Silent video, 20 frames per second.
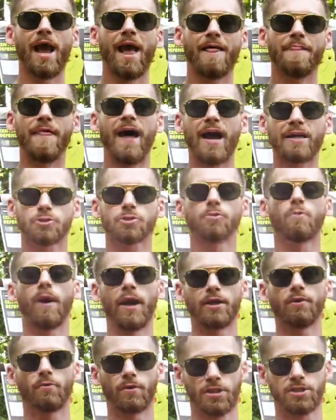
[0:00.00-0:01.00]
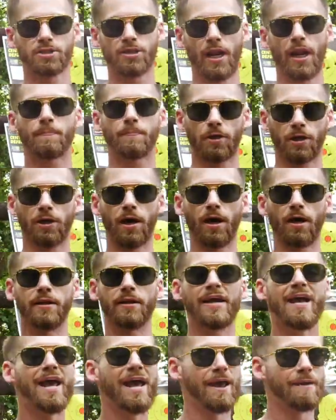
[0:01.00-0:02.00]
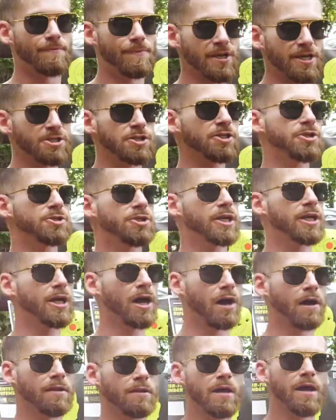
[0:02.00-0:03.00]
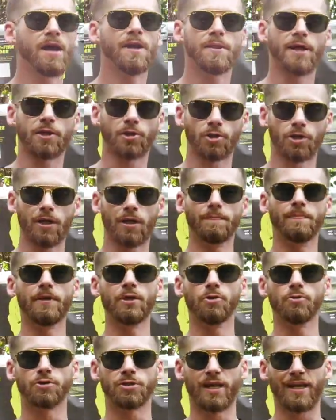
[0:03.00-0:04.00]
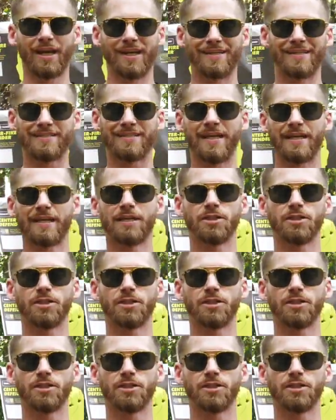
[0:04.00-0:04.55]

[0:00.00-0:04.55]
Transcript: That's the way you want to set up your gun. If this is the gun that you're going to be using in a sticky